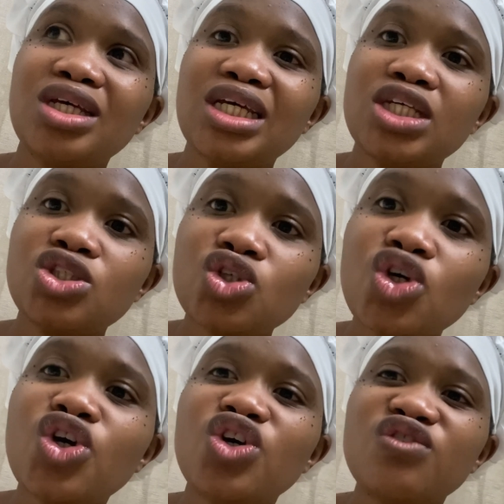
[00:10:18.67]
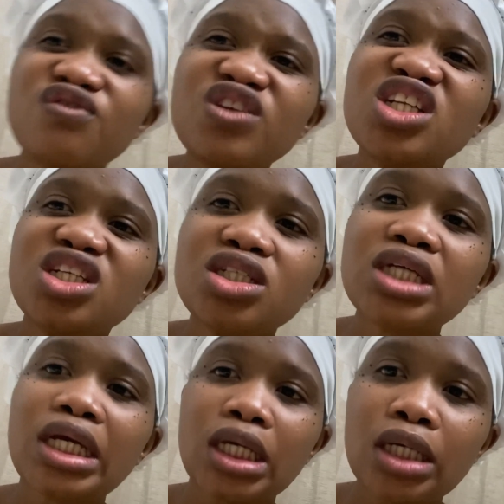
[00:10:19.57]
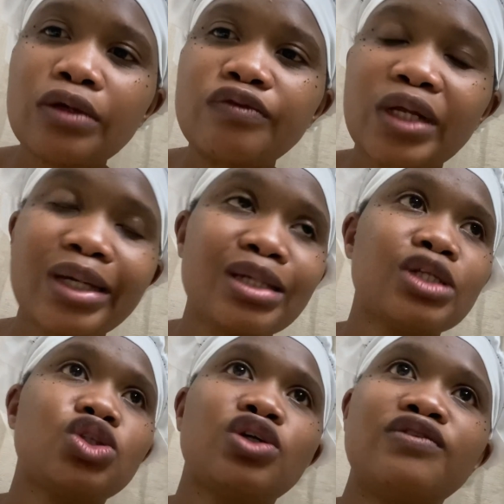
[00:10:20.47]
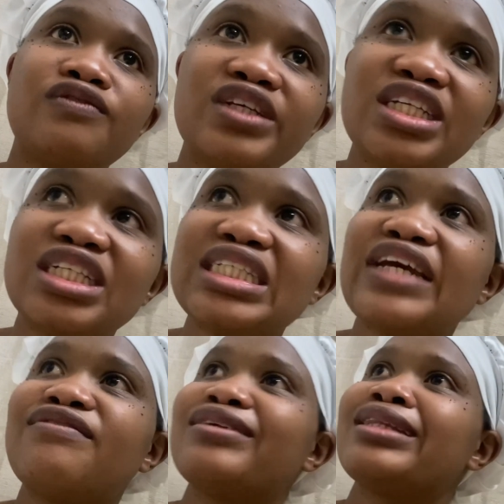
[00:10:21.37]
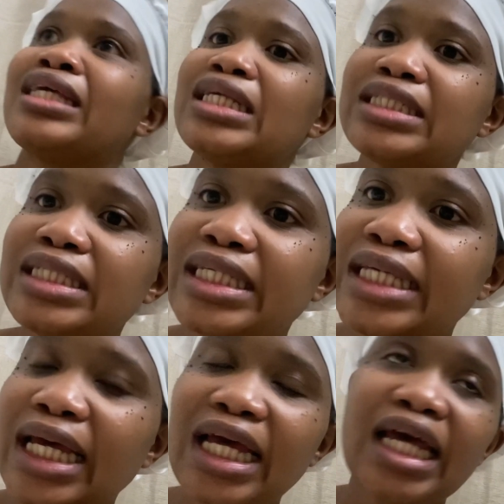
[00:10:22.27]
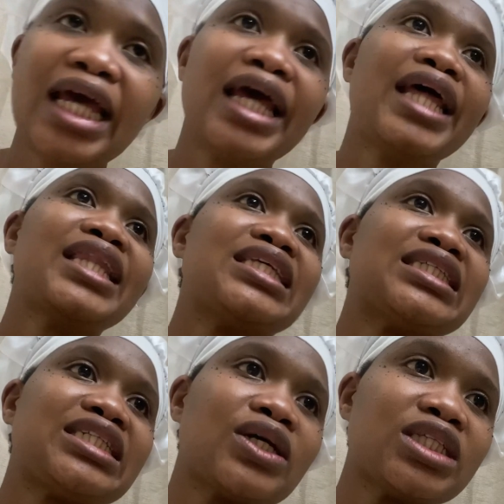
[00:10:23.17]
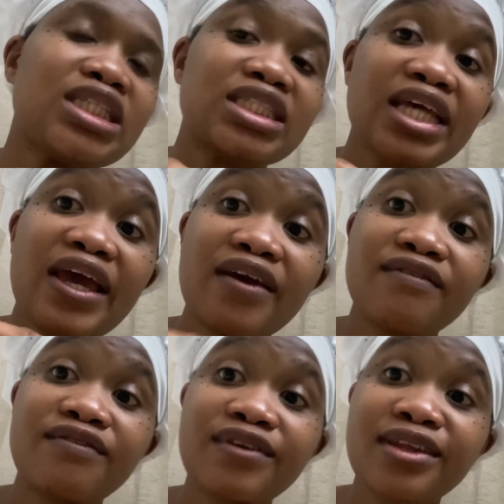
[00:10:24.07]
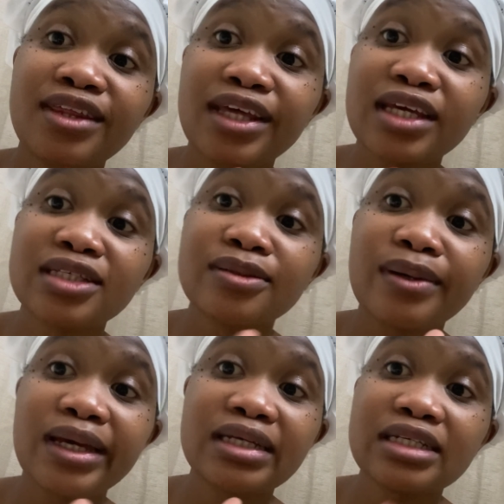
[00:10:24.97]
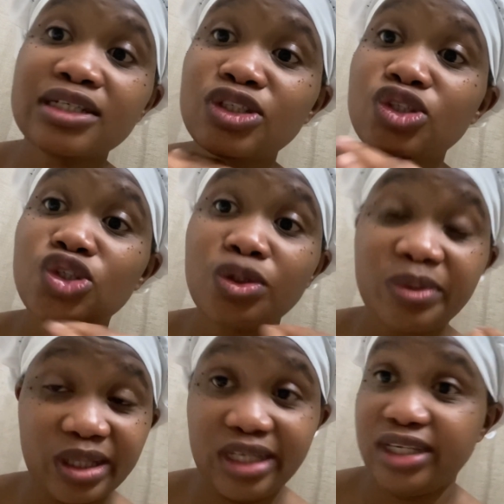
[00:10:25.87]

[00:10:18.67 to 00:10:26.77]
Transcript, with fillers: it's convenient af like it's convenient everything is here things are downstairs everything is where it needs to be